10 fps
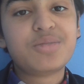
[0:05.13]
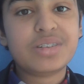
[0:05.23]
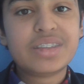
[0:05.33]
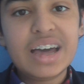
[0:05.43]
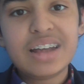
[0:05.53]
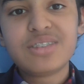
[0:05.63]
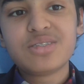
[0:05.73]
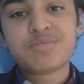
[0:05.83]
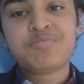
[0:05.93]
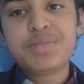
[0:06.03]
with
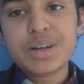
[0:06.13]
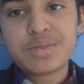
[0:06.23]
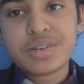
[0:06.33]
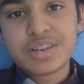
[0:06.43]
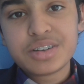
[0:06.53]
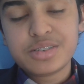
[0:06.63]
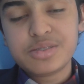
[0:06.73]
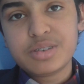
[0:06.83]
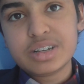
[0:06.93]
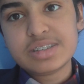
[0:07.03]
Alok Bilku.